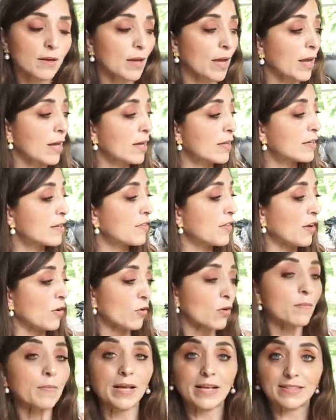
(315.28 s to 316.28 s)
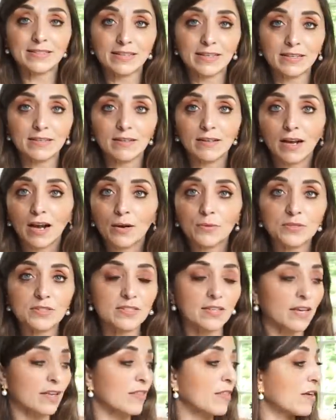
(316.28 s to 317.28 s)
and they are amazing. I would
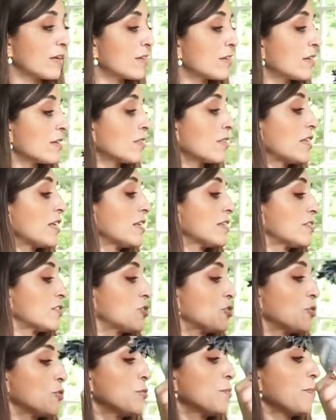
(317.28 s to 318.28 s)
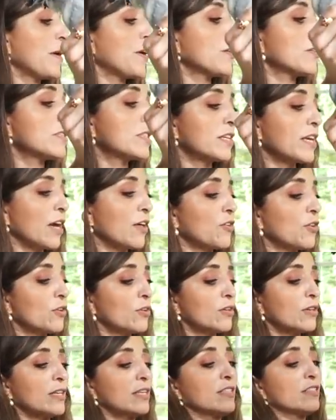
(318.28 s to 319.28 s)
say that these two paired
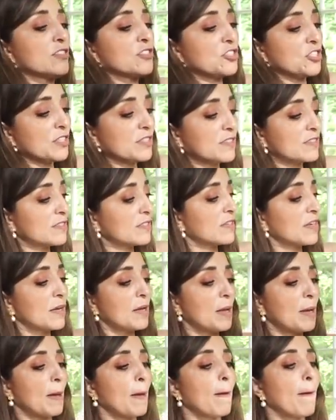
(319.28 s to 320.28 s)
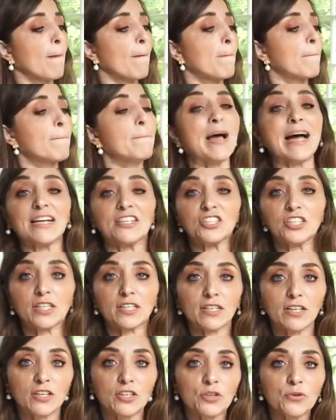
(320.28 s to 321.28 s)
together is just
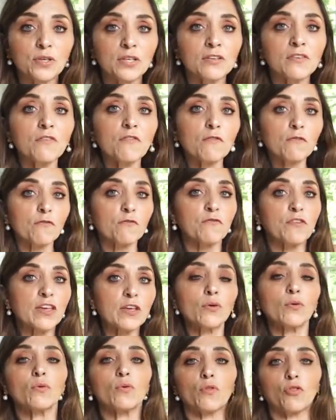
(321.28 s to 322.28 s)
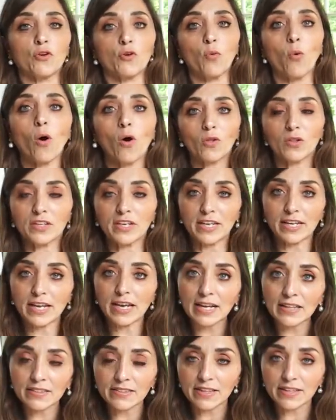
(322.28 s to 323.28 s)
magic. You can feel the quality
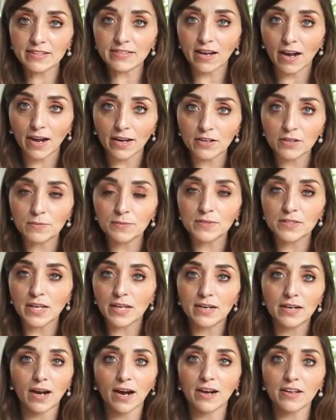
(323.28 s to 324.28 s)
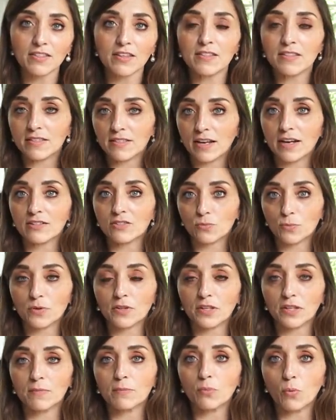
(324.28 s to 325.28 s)
in these items, and I think that that's
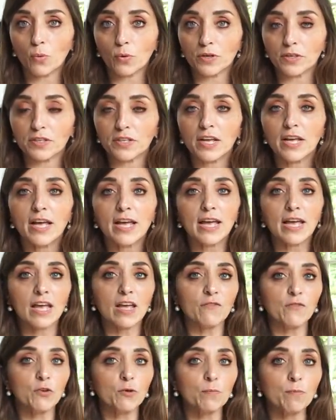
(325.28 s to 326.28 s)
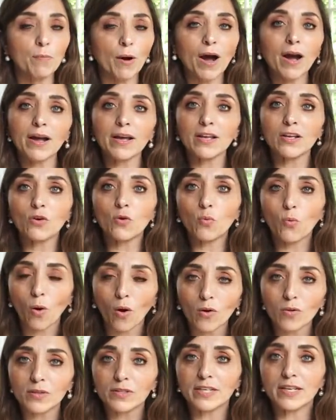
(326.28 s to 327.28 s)
really important. If you buy
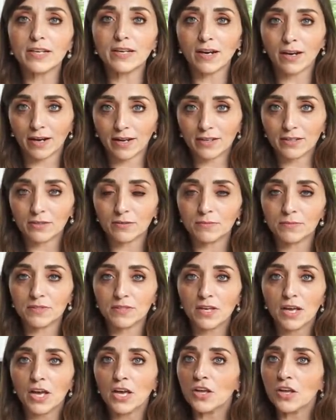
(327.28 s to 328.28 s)
quality items,